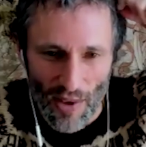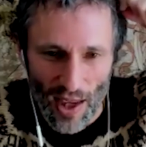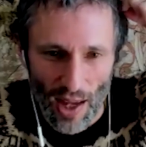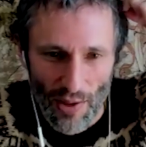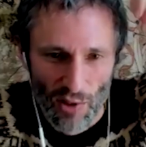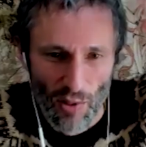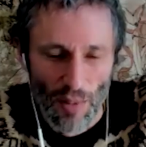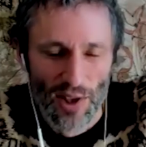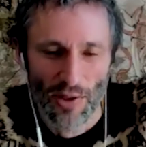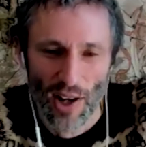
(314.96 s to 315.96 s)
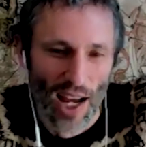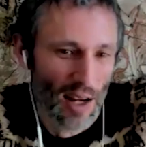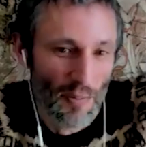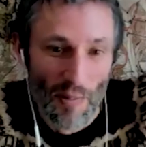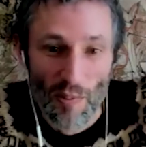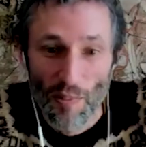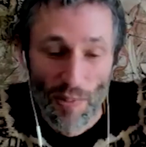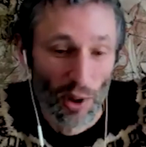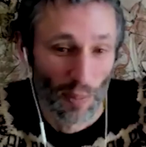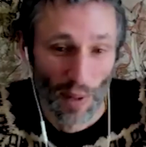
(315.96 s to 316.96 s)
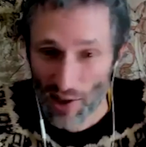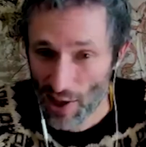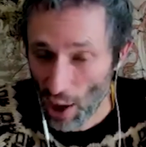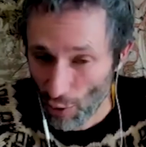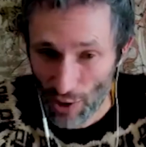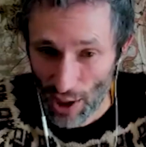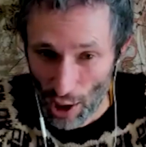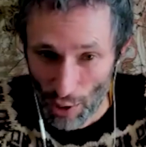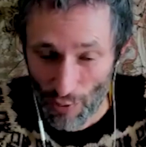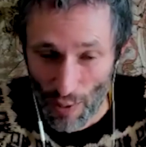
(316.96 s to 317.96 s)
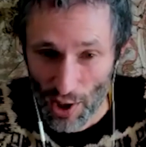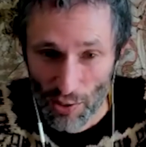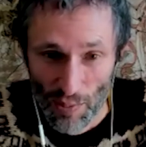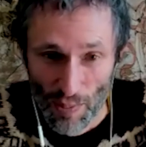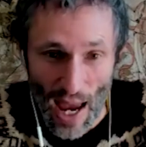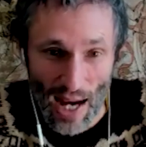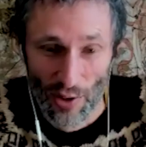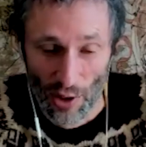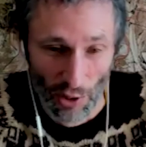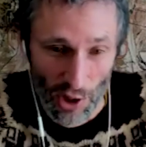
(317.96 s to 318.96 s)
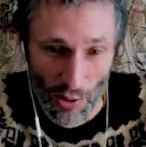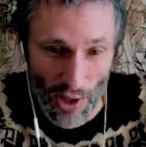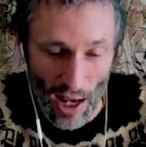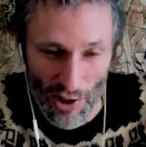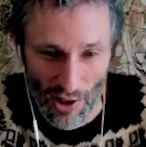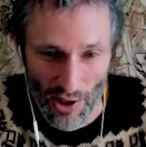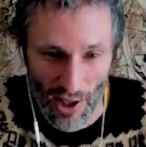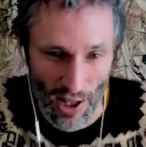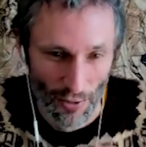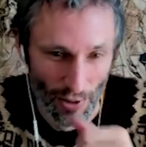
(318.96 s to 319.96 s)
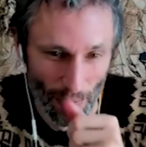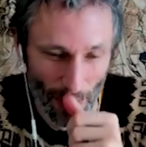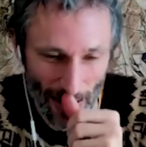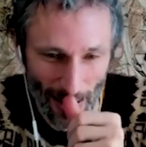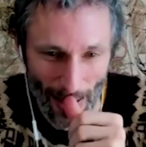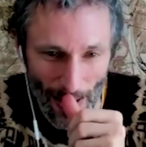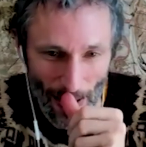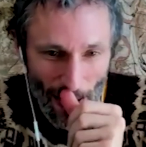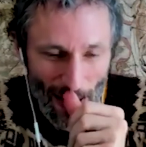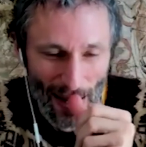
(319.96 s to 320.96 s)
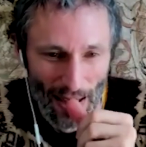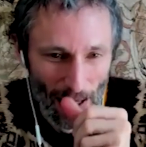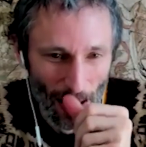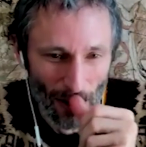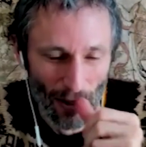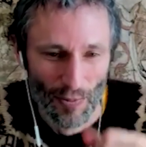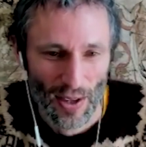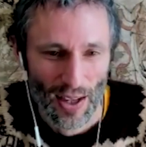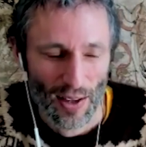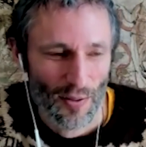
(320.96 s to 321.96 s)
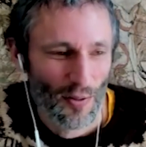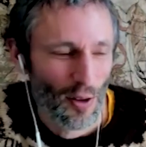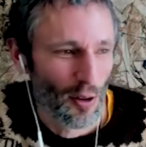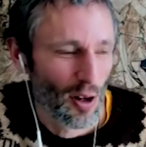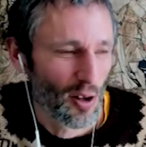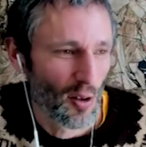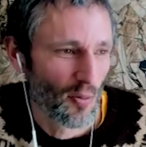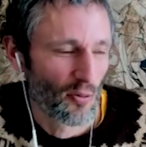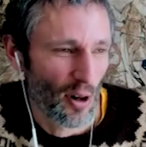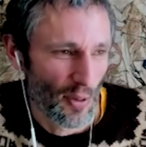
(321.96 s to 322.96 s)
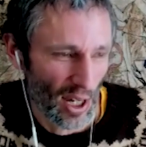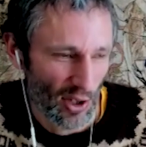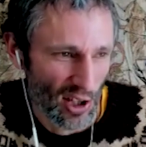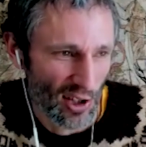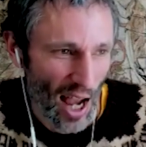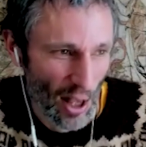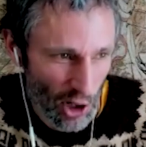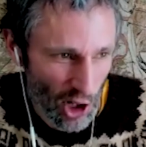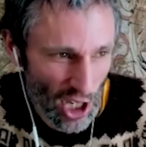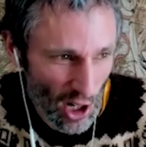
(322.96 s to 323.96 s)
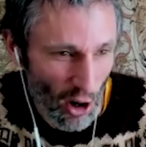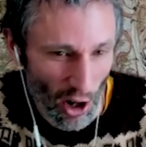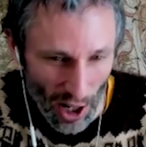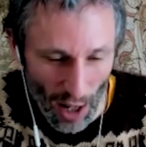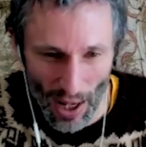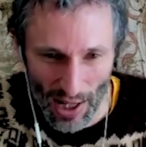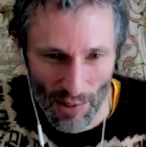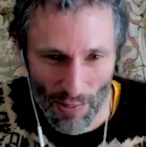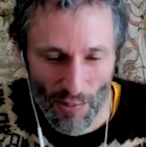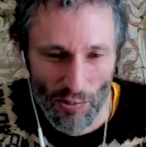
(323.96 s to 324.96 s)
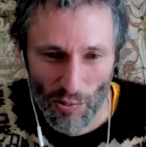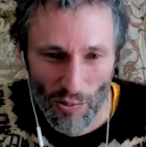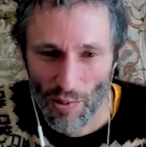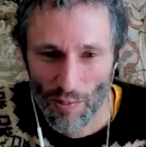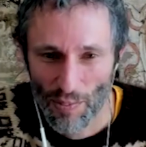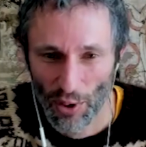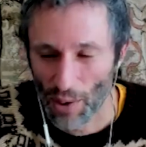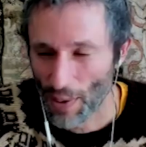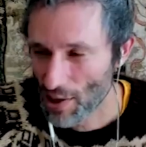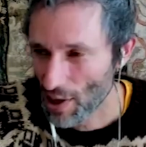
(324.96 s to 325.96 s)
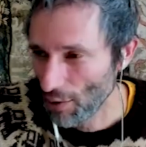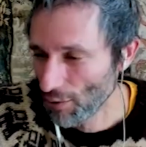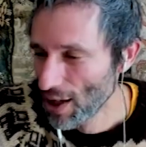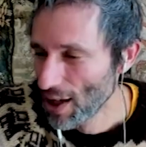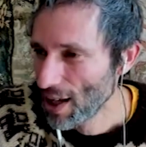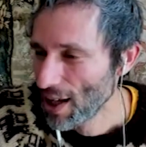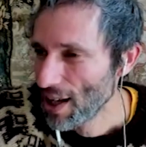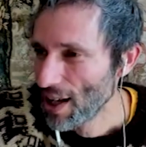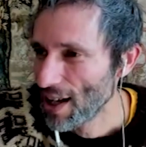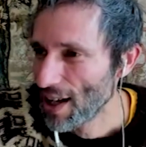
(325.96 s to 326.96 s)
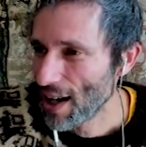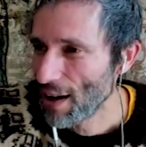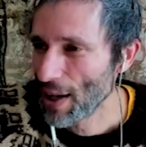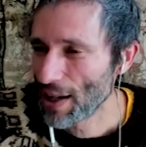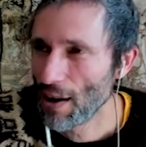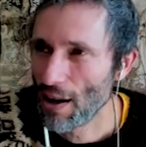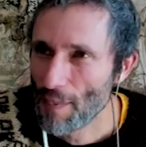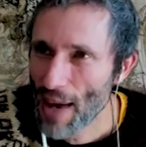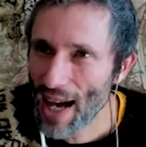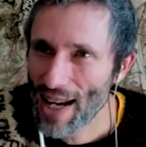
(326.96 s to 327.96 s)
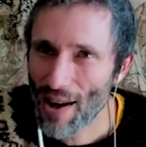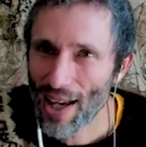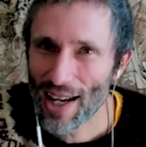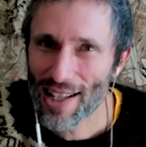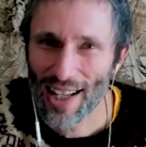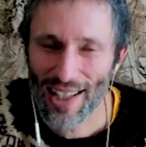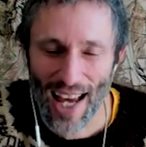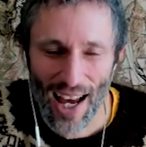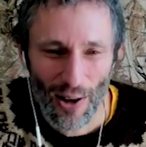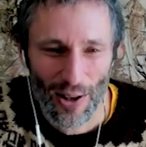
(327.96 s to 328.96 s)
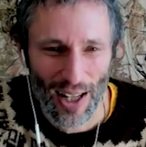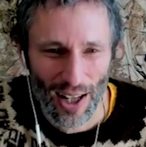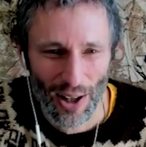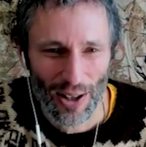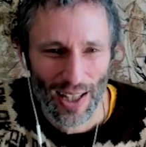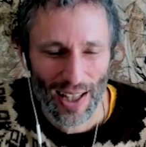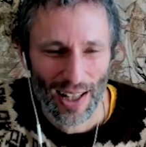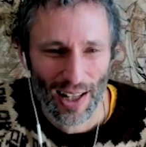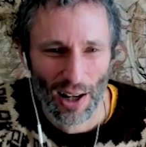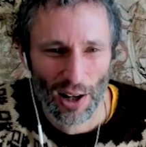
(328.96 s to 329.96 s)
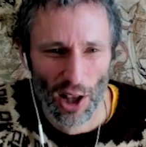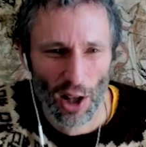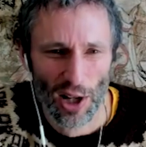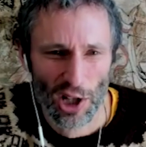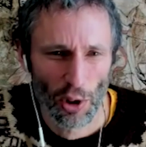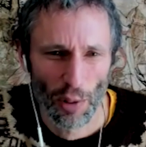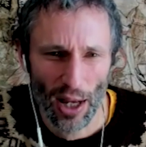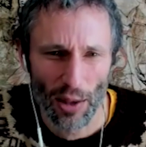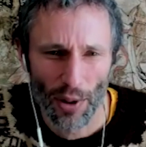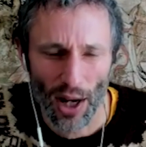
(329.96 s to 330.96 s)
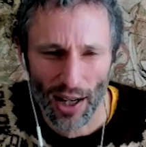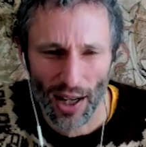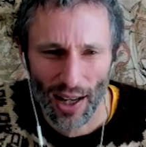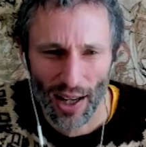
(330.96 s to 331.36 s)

And this website that I had built myself, you know, I mean, this was back in the early 2000s, you know, from like you know, from like the style sheet on up, I just build it myself. Yeah. I'm like, oh man, now I got to take it down, you know, because otherwise no one will buy the book.